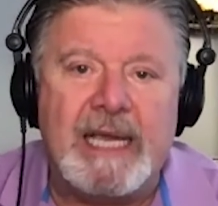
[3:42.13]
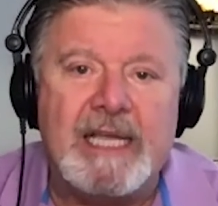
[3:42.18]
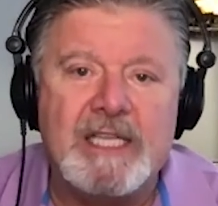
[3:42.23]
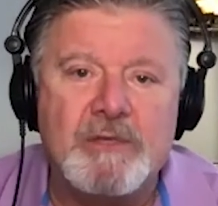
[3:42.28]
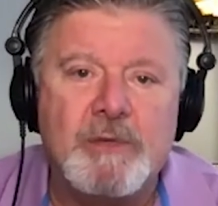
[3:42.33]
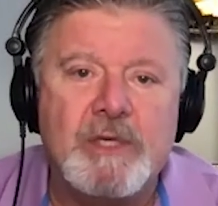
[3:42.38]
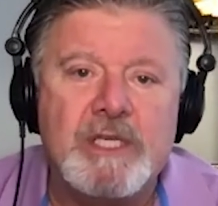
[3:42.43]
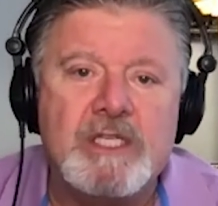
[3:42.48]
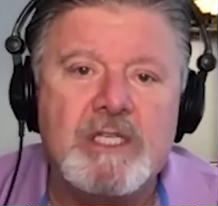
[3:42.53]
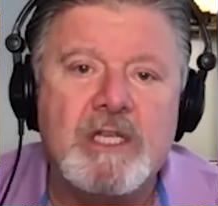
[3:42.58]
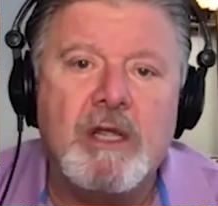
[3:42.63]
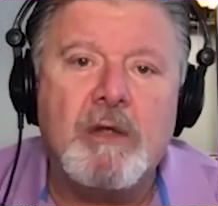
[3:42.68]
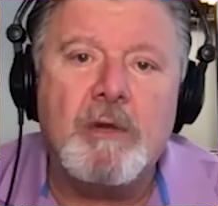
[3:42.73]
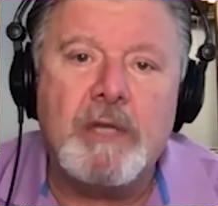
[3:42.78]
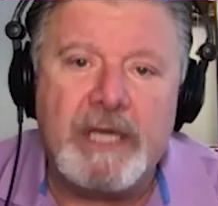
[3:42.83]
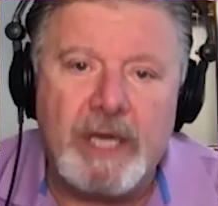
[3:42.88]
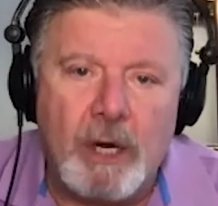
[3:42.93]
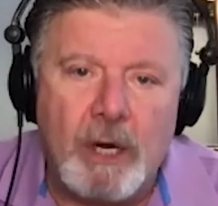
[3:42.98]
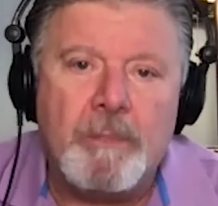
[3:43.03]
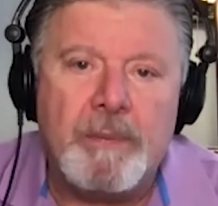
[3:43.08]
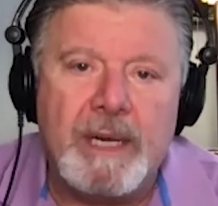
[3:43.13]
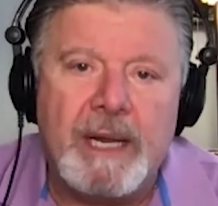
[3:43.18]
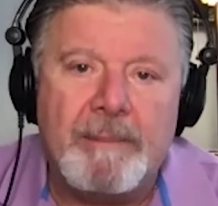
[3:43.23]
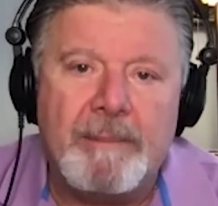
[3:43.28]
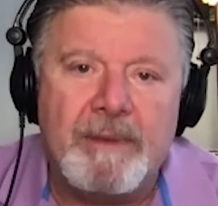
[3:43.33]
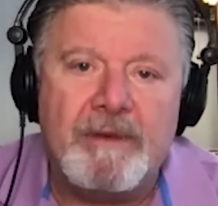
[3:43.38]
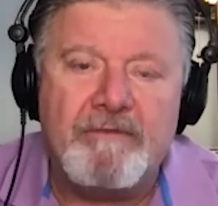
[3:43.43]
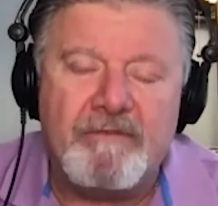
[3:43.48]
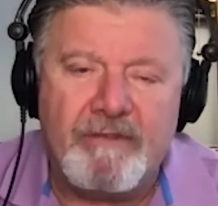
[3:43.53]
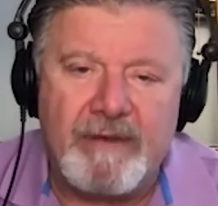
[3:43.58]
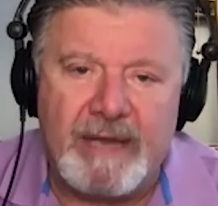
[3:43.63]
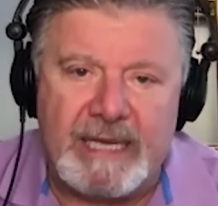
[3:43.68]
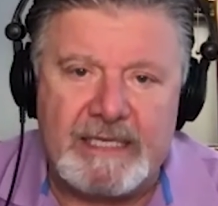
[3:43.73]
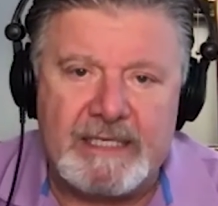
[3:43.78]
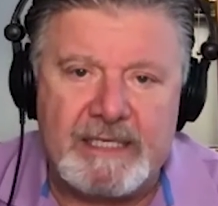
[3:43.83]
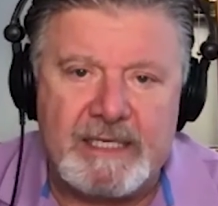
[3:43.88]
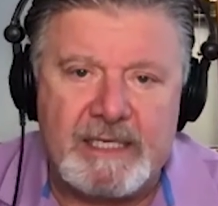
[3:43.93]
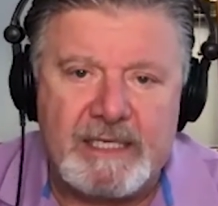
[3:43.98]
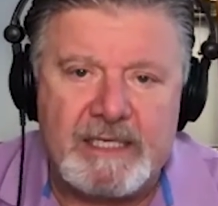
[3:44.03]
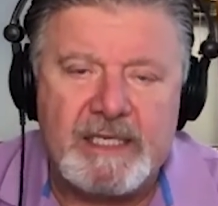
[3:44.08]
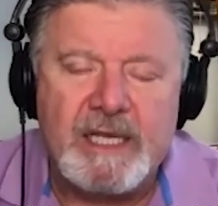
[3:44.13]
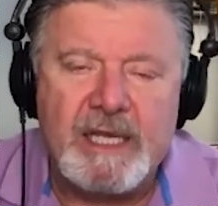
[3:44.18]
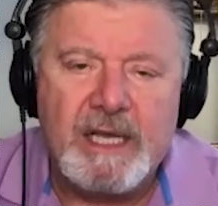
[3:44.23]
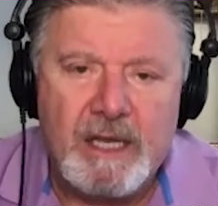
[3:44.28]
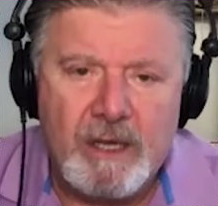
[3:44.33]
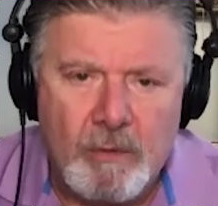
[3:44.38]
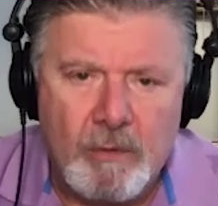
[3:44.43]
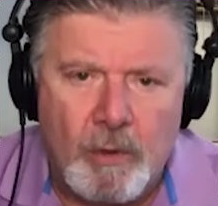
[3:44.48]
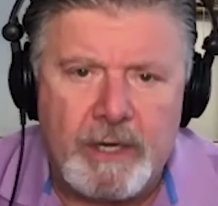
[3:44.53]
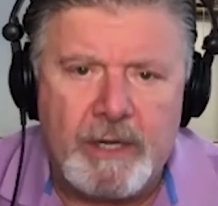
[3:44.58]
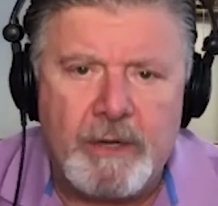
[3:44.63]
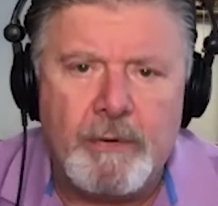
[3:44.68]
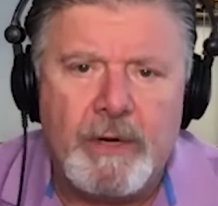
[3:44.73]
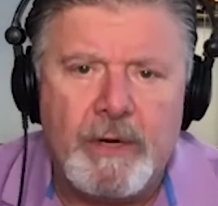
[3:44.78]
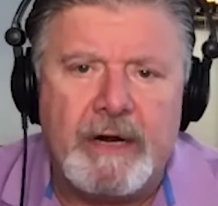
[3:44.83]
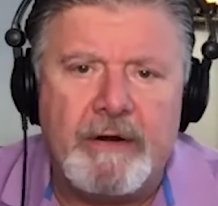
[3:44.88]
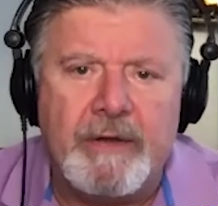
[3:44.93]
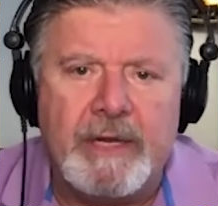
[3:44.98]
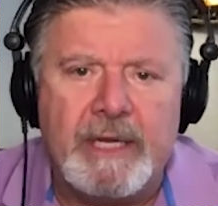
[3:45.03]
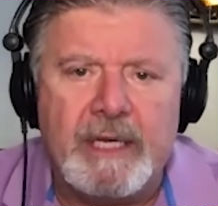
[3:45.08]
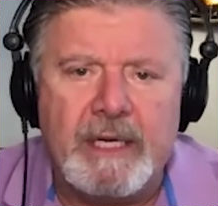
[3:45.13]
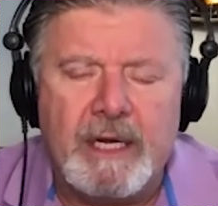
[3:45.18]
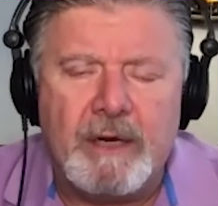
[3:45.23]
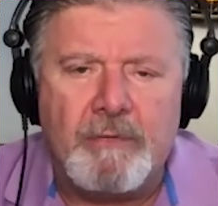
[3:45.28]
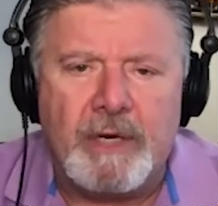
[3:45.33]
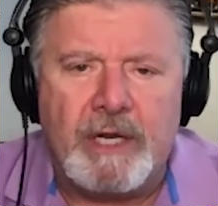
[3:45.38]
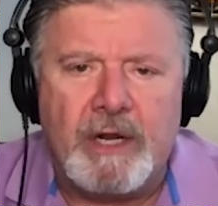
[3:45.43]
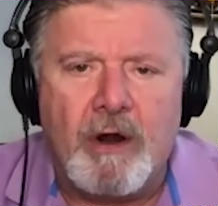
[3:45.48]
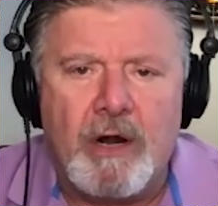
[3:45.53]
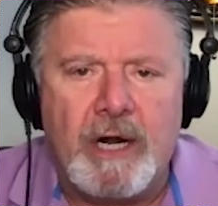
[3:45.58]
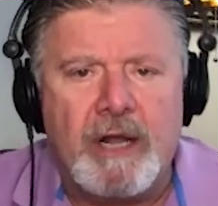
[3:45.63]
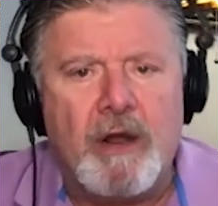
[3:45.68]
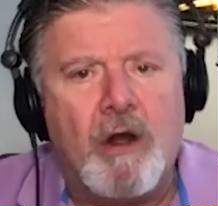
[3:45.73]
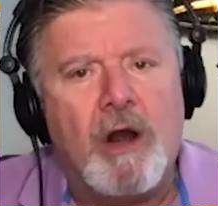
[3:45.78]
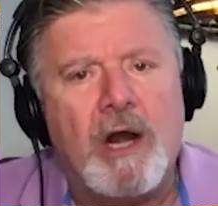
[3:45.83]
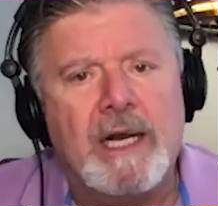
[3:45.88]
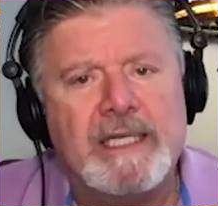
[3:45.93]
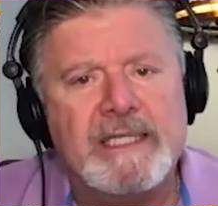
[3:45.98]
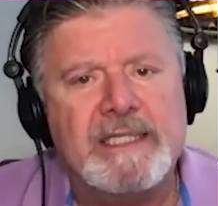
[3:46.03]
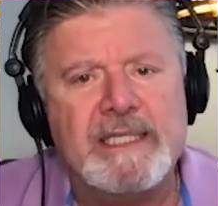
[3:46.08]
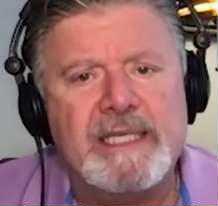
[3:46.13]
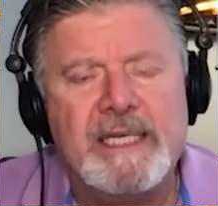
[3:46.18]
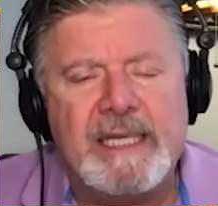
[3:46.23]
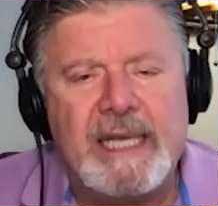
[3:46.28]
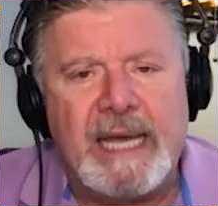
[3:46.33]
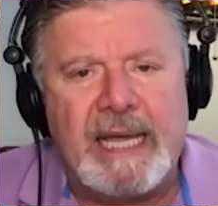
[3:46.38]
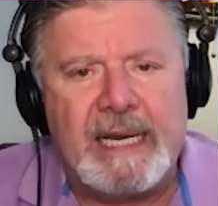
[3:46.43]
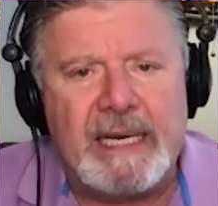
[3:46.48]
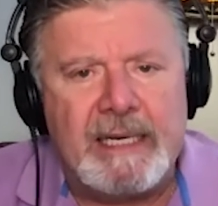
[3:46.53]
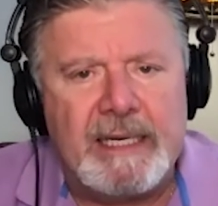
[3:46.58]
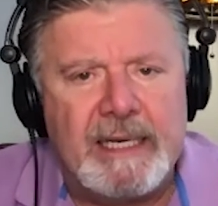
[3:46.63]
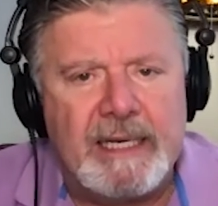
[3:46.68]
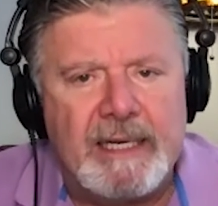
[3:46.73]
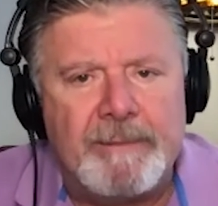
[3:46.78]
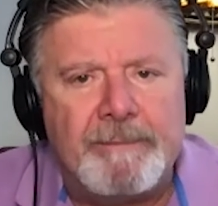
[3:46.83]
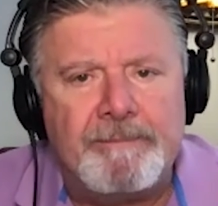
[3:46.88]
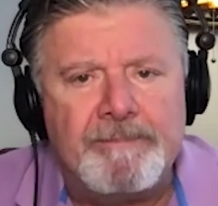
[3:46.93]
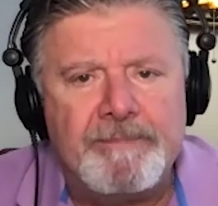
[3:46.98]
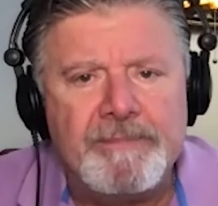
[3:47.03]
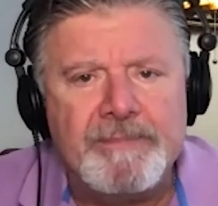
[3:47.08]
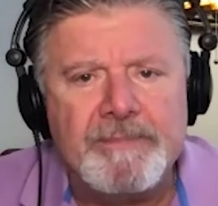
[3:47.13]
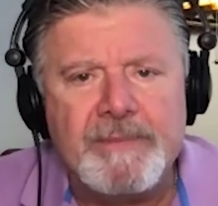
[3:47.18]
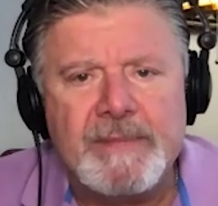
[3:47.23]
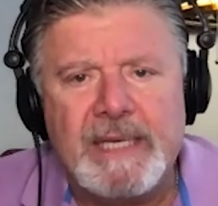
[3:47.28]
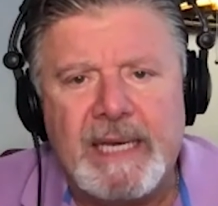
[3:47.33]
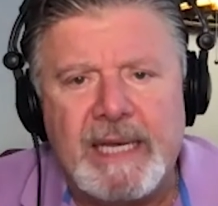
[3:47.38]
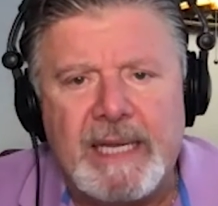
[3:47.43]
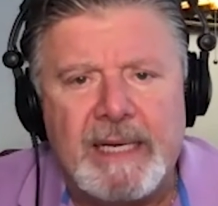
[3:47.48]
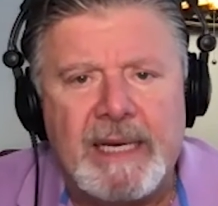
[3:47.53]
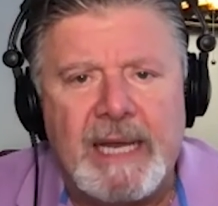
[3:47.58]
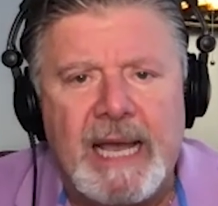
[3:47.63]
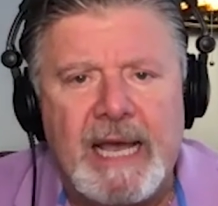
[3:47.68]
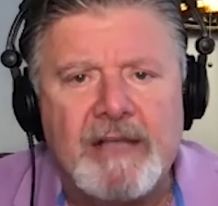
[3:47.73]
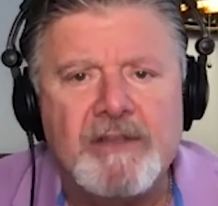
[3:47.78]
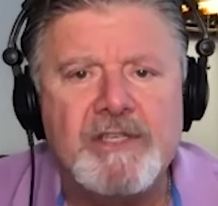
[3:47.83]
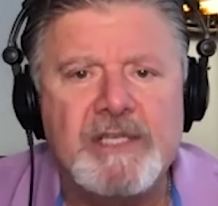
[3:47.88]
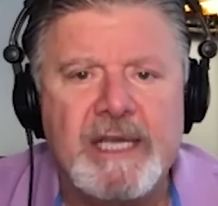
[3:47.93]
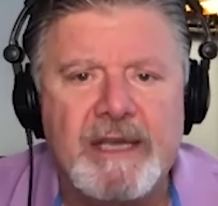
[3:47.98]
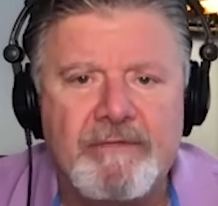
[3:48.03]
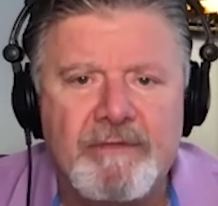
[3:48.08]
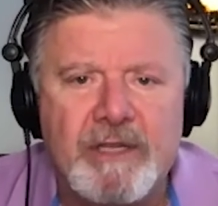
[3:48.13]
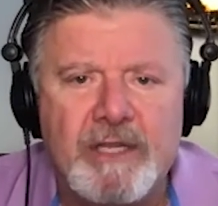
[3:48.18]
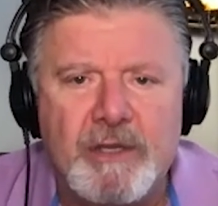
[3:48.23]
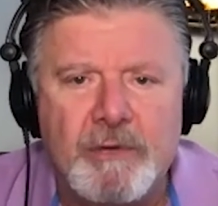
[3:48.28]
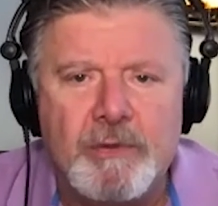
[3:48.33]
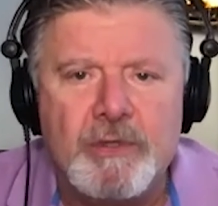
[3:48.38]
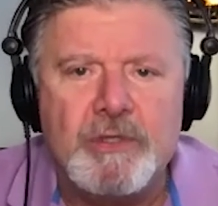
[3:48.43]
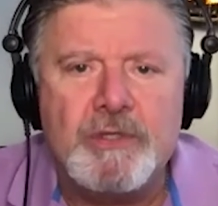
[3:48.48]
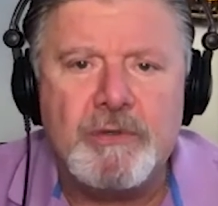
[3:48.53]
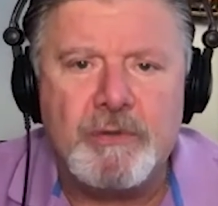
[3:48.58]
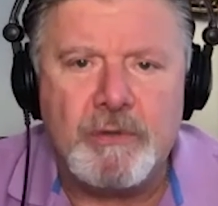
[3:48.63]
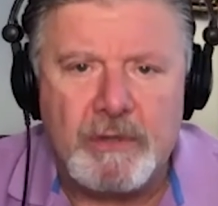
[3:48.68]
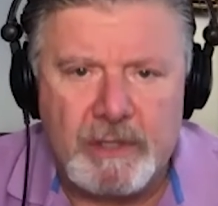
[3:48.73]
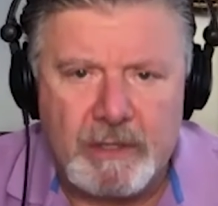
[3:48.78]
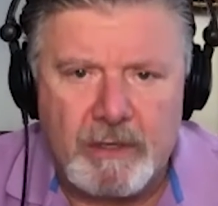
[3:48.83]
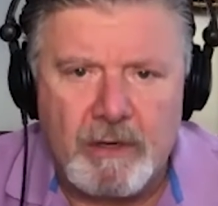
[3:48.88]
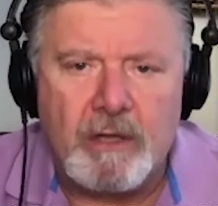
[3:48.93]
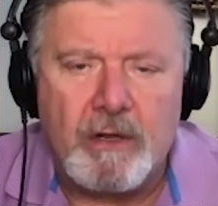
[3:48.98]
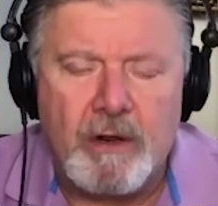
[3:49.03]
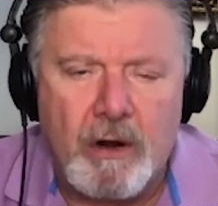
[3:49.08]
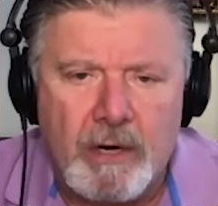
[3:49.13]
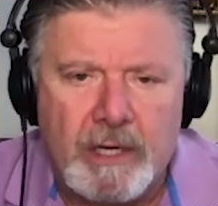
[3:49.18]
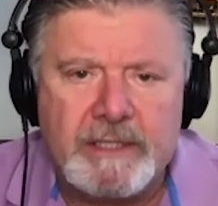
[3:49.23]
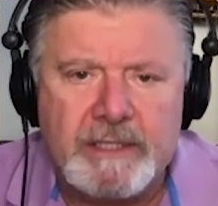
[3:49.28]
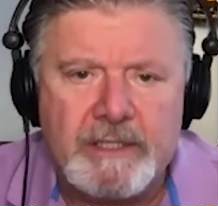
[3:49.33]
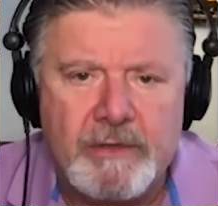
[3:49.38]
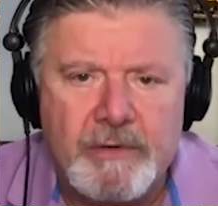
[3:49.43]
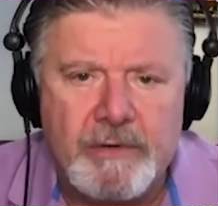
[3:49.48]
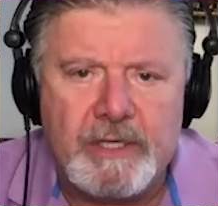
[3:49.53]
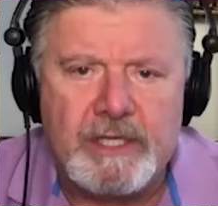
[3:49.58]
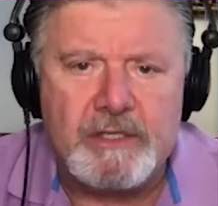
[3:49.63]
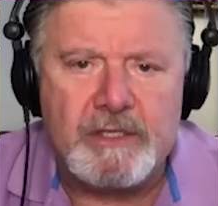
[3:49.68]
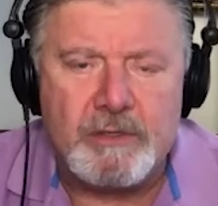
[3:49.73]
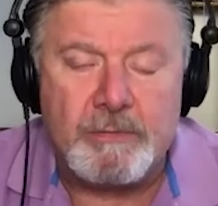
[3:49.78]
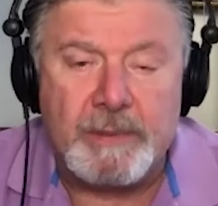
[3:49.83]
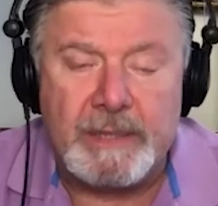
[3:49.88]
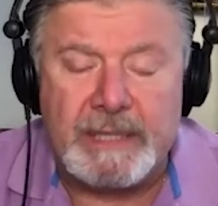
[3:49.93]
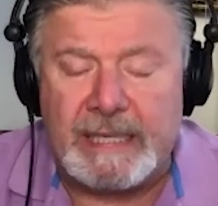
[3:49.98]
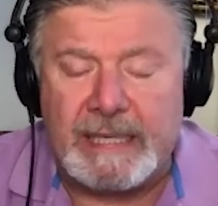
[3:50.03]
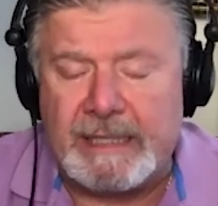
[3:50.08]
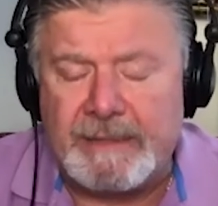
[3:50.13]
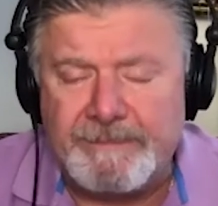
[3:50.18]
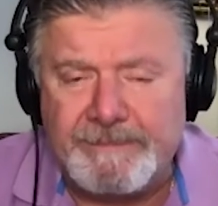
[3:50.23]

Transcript: As we slowly open up in phases, what are you hearing regarding Arlington, and how safe can you assure that all Arlingtonians will be?